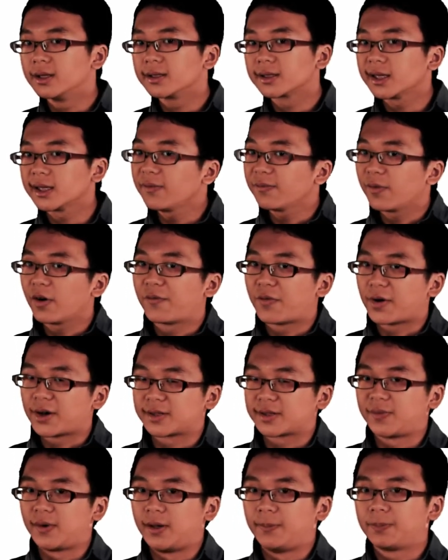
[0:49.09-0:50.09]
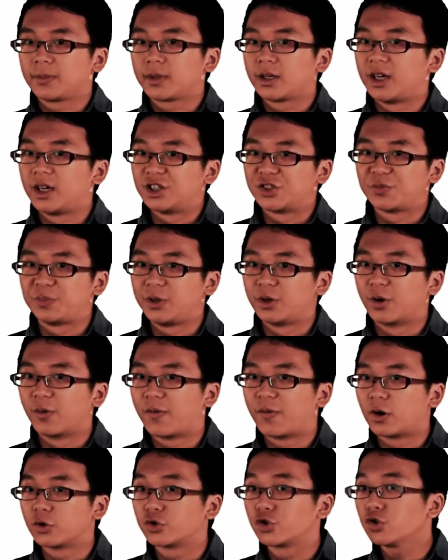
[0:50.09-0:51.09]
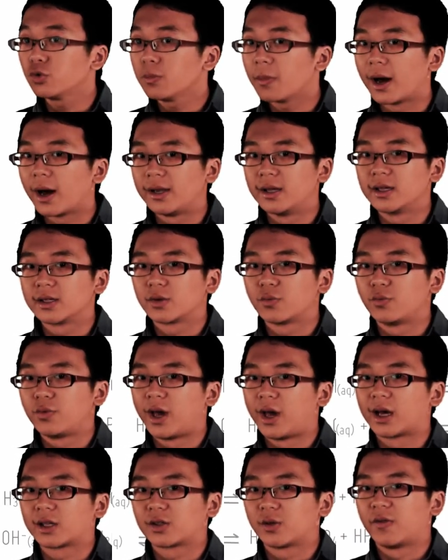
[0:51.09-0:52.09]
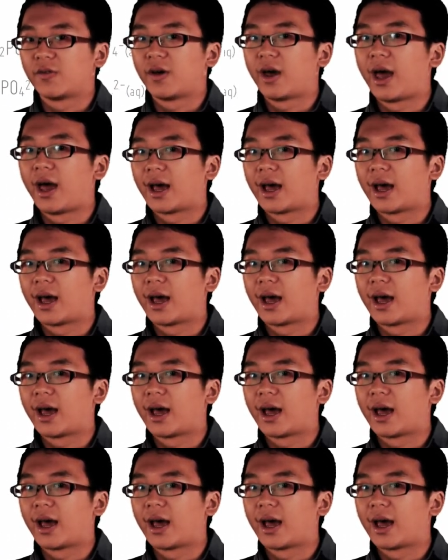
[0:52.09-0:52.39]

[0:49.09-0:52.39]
Same for phosphate. HPO42- reacts with